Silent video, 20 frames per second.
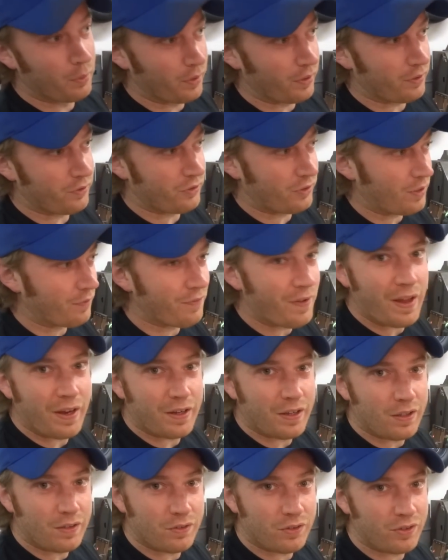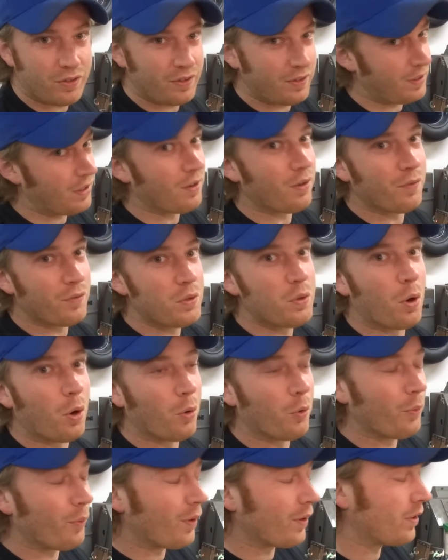really stiff on these. You know, if you
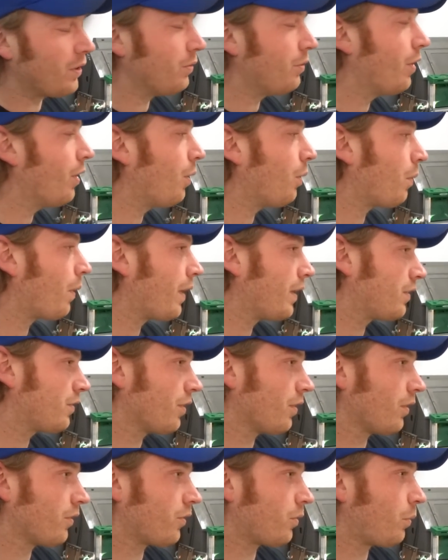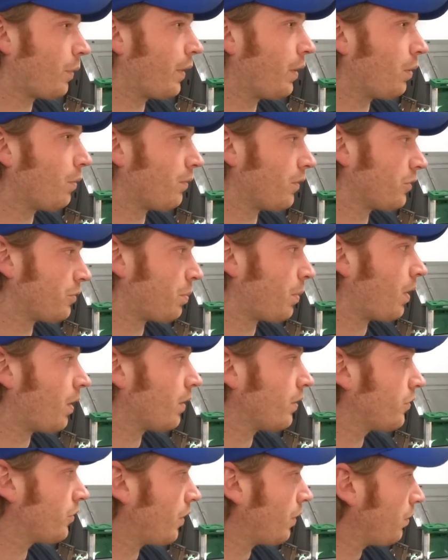own one, you know, right? So those are way
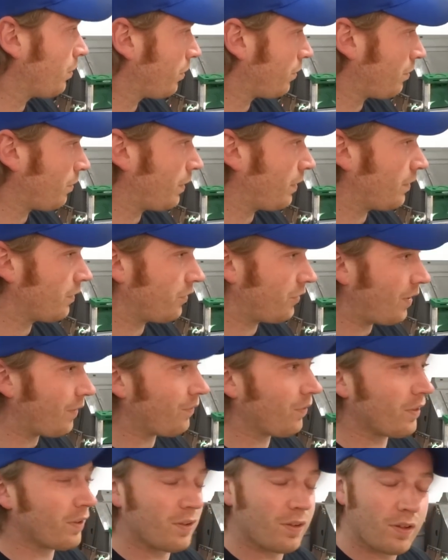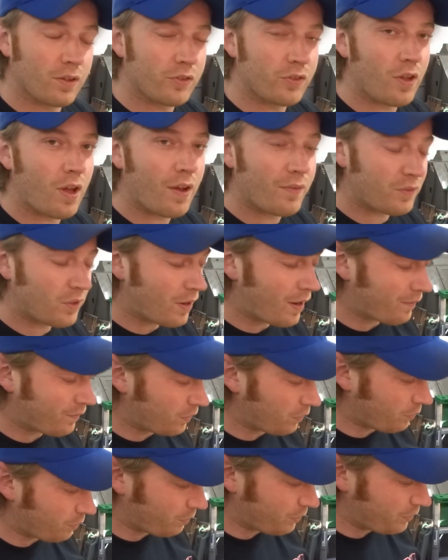oversprung. So the rear is definitely a little softer after the